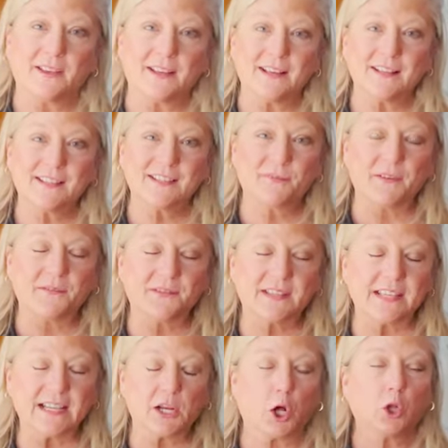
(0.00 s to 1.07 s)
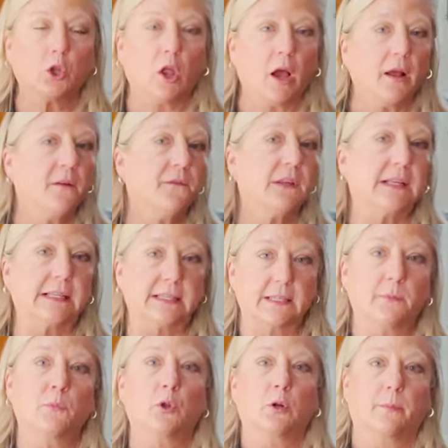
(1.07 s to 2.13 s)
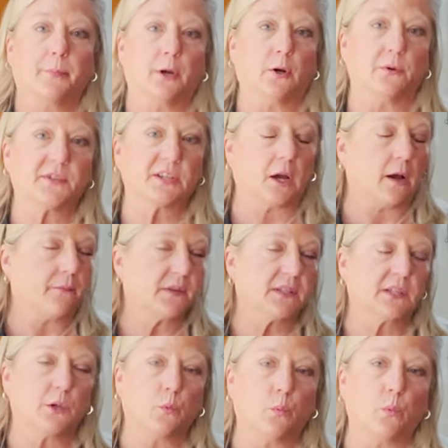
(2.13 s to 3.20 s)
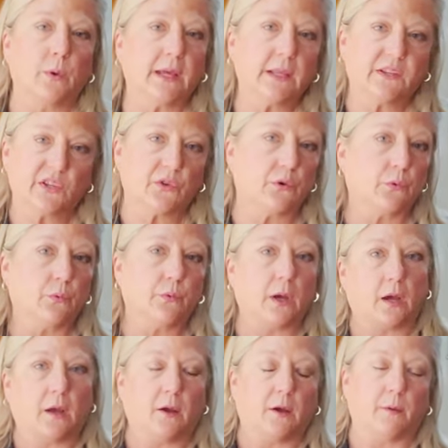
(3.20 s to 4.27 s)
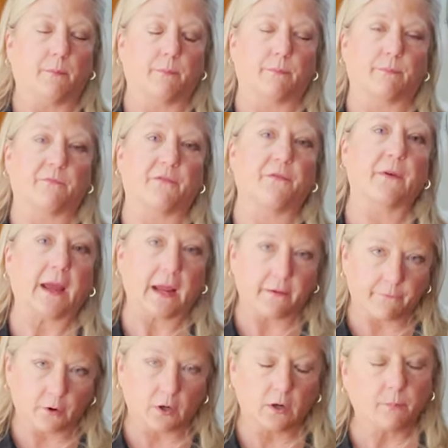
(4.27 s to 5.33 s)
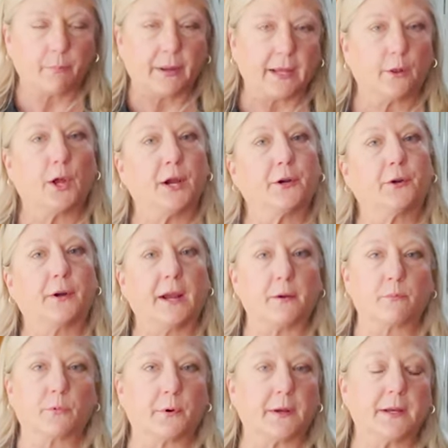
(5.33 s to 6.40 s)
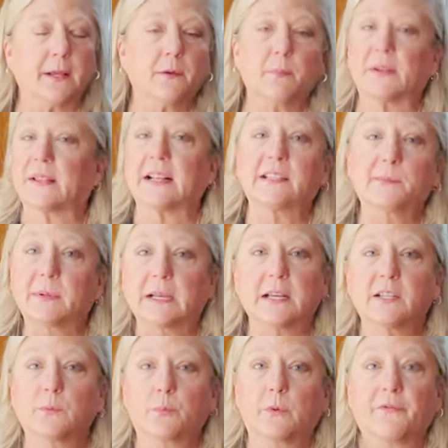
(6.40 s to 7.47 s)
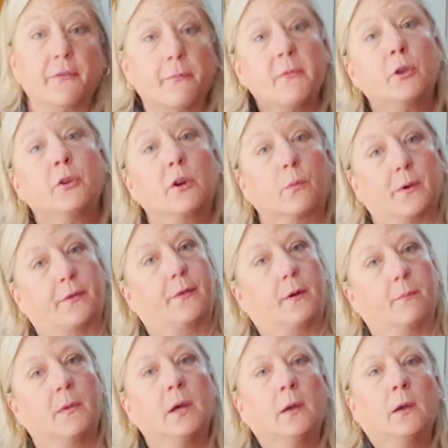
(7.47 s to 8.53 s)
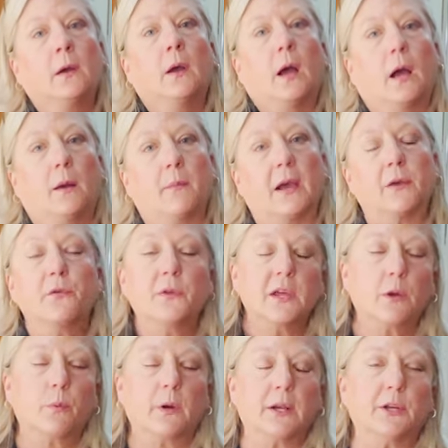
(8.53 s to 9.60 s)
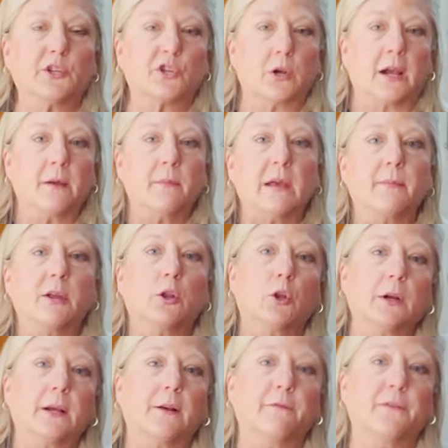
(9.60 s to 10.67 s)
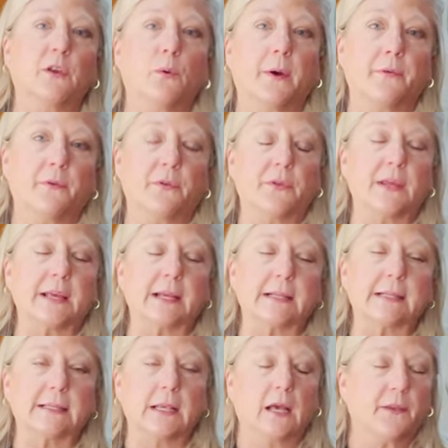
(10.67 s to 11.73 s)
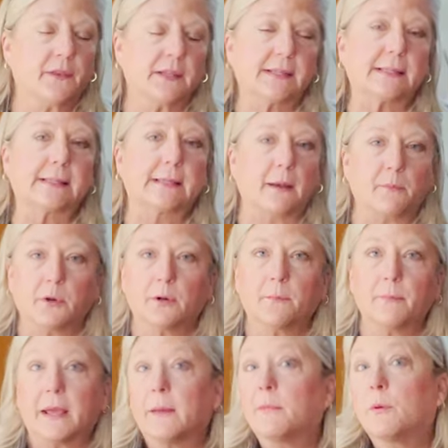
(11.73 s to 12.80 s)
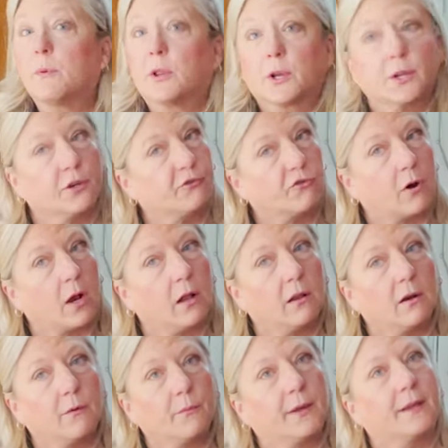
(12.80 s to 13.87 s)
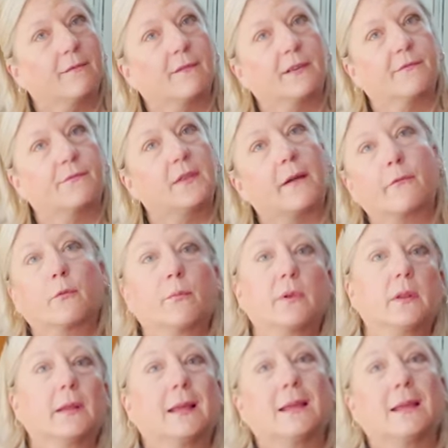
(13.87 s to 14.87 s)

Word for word: this. We've seen a lot of these similar boats. Obviously, we do um, favor Bayliner and Meridian, but that's because we're familiar with them. Um, I think we're going to try and maybe look at a few other things uh, this summer. Maybe we look at a trawler. We, we've never really